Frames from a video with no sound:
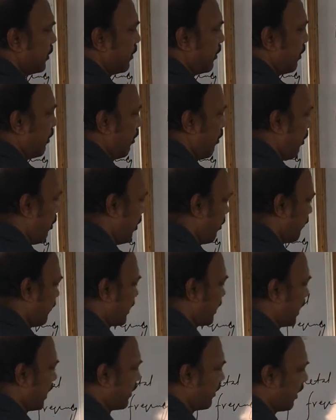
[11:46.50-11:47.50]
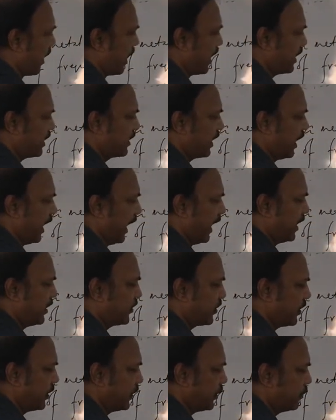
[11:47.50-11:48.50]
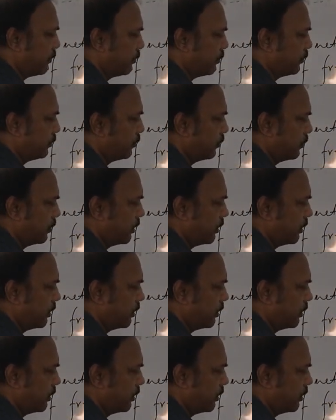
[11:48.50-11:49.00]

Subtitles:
or we can write H nu